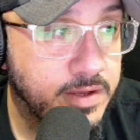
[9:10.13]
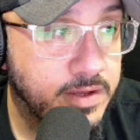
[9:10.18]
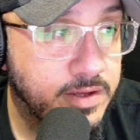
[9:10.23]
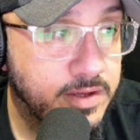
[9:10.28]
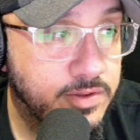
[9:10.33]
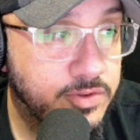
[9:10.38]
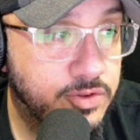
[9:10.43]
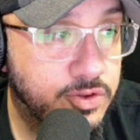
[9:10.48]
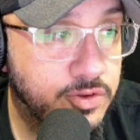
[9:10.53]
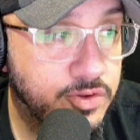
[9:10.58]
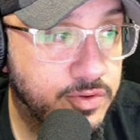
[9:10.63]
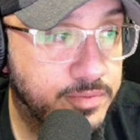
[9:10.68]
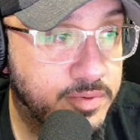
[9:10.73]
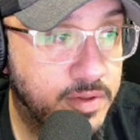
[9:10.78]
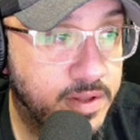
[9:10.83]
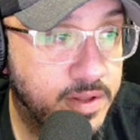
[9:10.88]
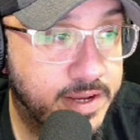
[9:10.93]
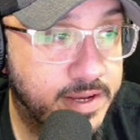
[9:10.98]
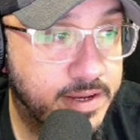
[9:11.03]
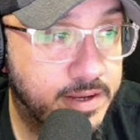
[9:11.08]
Choose your
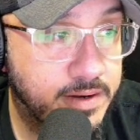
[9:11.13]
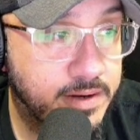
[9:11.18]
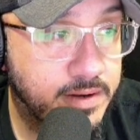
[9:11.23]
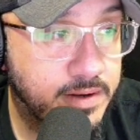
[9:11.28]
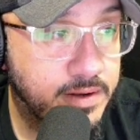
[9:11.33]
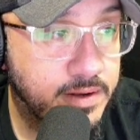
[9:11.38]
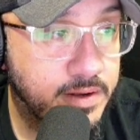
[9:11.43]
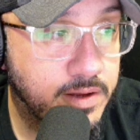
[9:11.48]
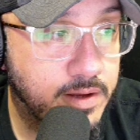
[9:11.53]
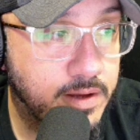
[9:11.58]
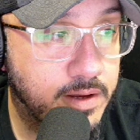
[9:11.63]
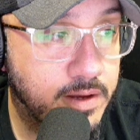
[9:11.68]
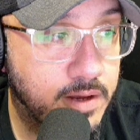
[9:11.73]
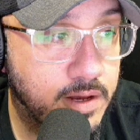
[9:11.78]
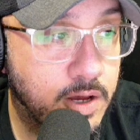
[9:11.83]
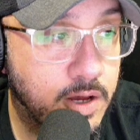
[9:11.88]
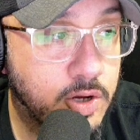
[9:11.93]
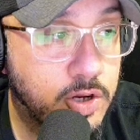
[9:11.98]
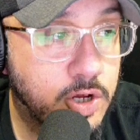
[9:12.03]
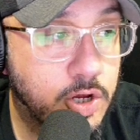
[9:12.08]
blanket. A
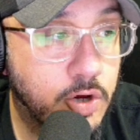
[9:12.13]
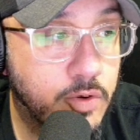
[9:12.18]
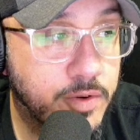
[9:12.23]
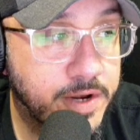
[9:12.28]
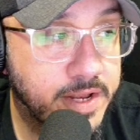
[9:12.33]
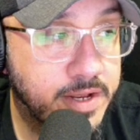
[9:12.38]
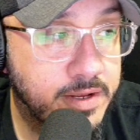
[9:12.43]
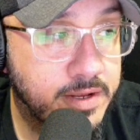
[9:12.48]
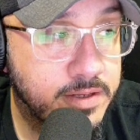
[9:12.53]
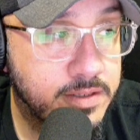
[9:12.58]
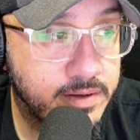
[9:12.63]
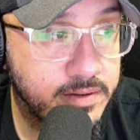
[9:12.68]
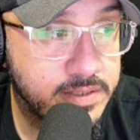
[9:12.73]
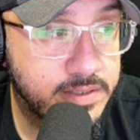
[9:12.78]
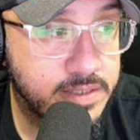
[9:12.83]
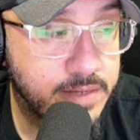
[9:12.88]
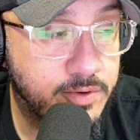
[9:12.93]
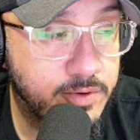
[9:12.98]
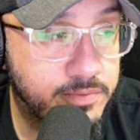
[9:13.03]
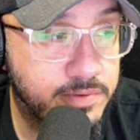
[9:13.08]
coating.
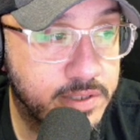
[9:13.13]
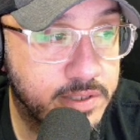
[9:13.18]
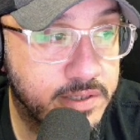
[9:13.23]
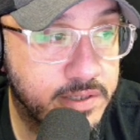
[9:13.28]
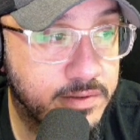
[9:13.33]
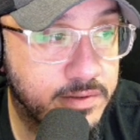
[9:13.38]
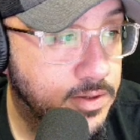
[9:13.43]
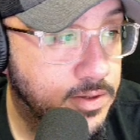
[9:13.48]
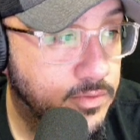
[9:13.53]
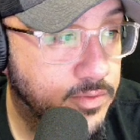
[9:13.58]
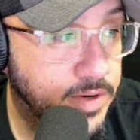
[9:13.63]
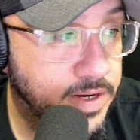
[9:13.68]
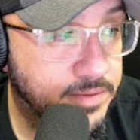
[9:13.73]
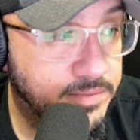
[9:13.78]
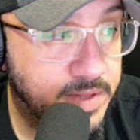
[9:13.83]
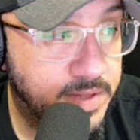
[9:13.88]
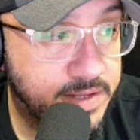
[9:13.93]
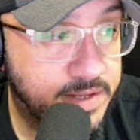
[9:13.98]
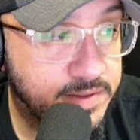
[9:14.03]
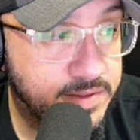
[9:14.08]
Typo, please. Weighted
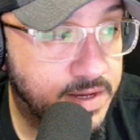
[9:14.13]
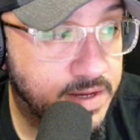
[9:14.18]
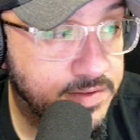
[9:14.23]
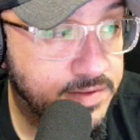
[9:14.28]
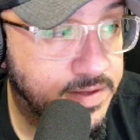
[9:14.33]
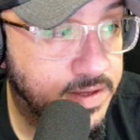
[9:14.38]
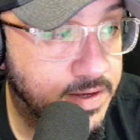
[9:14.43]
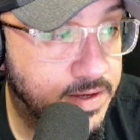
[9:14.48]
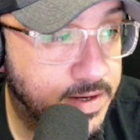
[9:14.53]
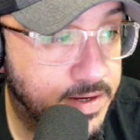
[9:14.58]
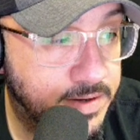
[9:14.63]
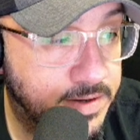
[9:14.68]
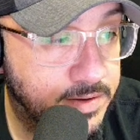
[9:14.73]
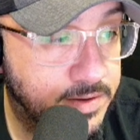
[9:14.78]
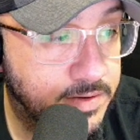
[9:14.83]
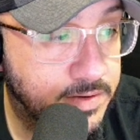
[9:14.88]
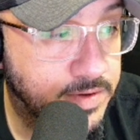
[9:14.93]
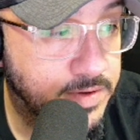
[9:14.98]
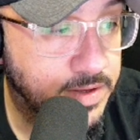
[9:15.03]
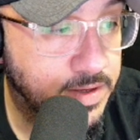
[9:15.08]
blanket size guide.
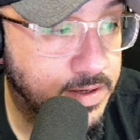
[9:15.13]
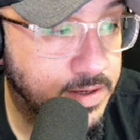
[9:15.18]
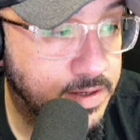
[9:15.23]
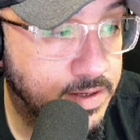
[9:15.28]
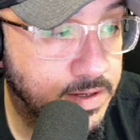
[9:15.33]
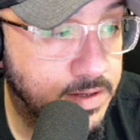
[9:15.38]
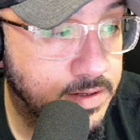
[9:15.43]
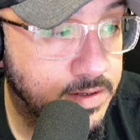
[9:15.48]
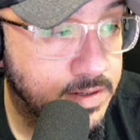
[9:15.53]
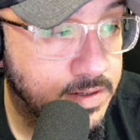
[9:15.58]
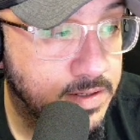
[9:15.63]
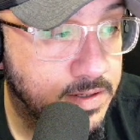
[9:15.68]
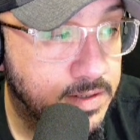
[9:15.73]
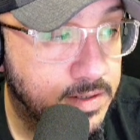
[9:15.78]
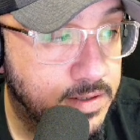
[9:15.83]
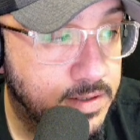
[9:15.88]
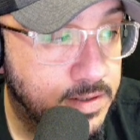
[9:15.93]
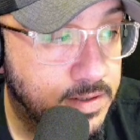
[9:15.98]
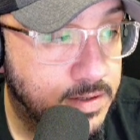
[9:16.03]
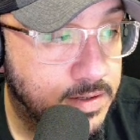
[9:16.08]
Okay.
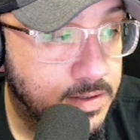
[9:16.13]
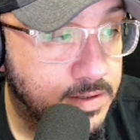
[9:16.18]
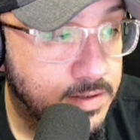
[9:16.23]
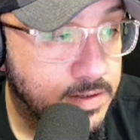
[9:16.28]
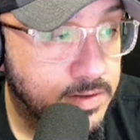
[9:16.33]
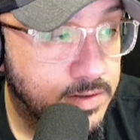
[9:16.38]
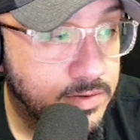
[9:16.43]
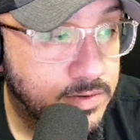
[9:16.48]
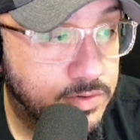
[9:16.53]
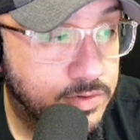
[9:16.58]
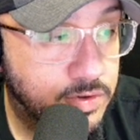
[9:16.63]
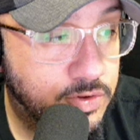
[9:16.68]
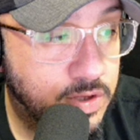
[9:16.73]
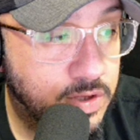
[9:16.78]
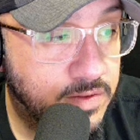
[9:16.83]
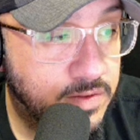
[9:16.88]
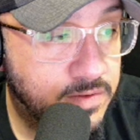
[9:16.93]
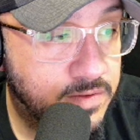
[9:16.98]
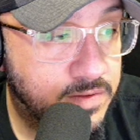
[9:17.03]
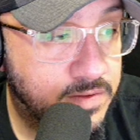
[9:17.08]

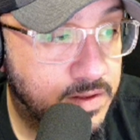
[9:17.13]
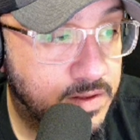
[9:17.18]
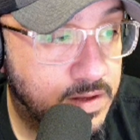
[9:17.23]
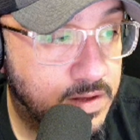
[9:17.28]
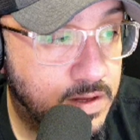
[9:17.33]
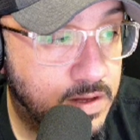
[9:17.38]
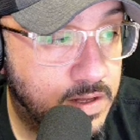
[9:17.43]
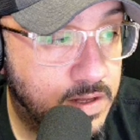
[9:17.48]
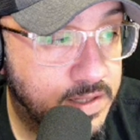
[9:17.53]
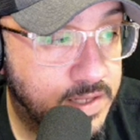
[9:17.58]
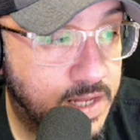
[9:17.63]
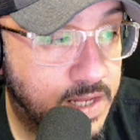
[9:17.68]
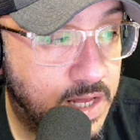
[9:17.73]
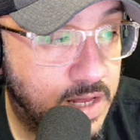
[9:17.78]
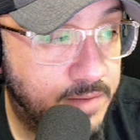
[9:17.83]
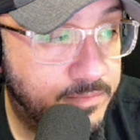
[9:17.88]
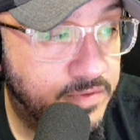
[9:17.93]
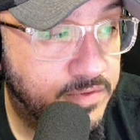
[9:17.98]
Just on top of the